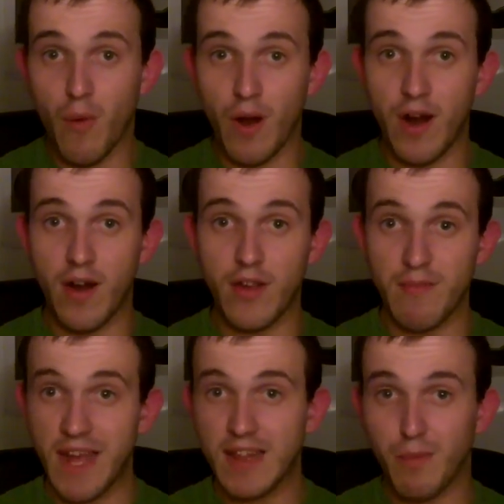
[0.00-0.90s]
where you
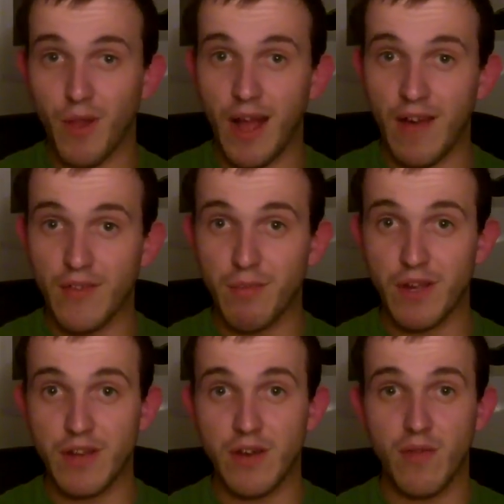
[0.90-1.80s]
make the playoffs but
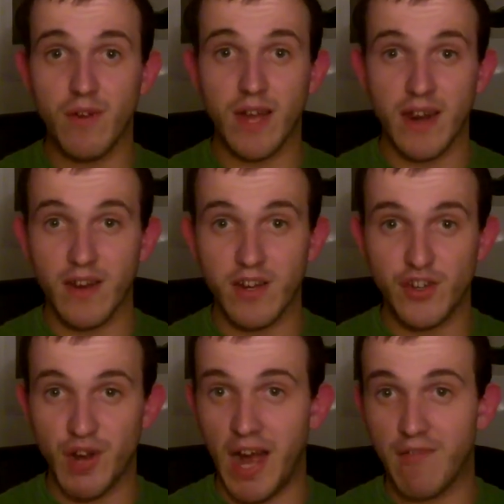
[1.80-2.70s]
you don't get a good
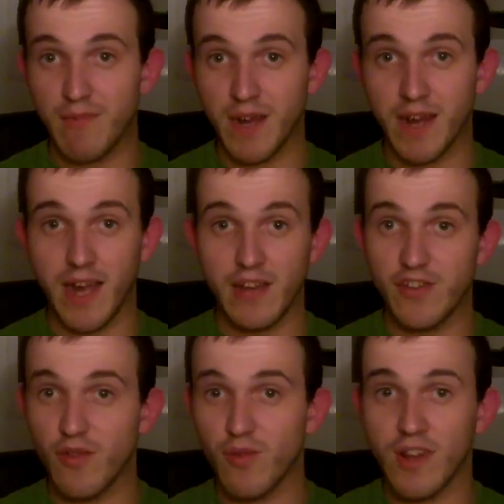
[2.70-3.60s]
draft pick and you
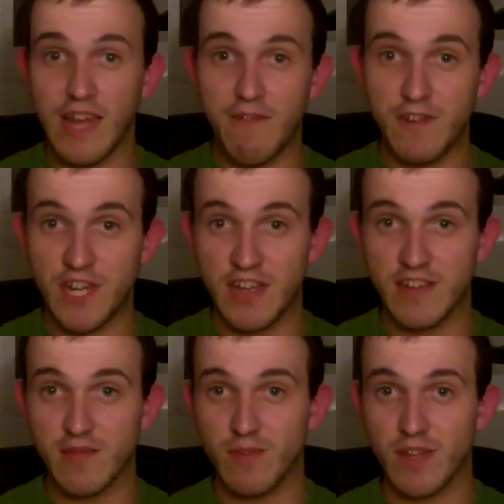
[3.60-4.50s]
don't really have a
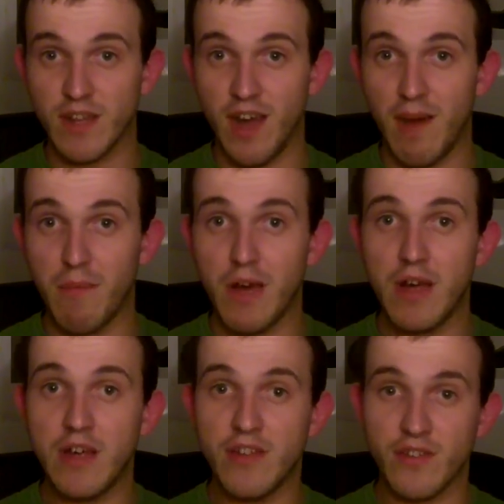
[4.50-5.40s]
chance to win the cup,
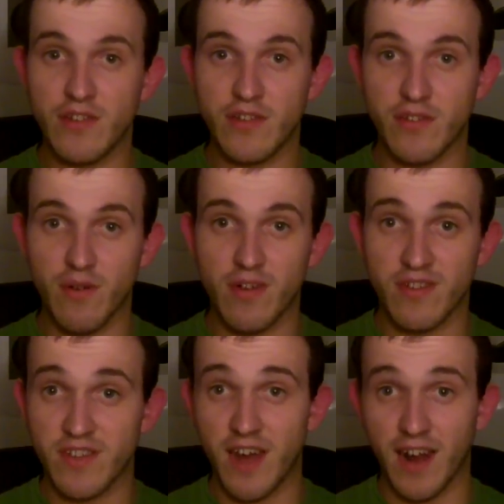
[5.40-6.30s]
so you're sort of
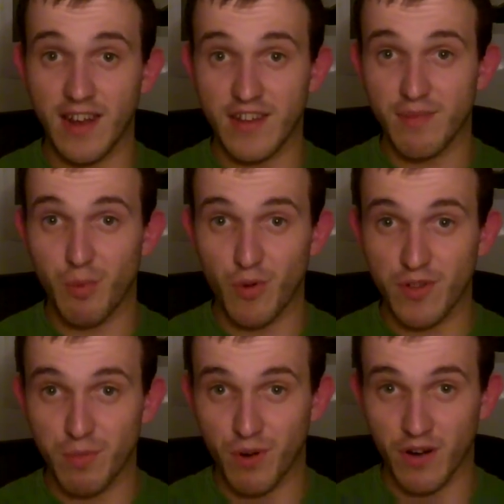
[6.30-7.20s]
stuck in
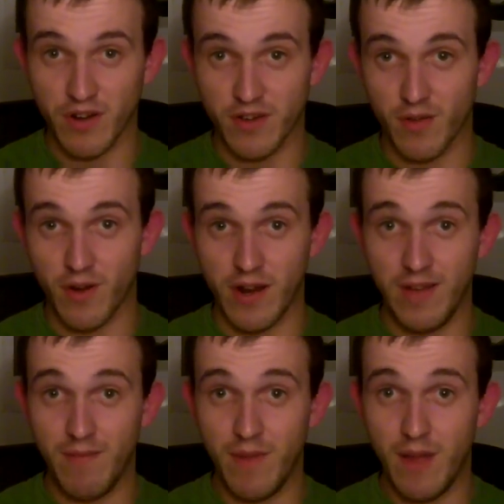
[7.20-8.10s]
sports purgatory.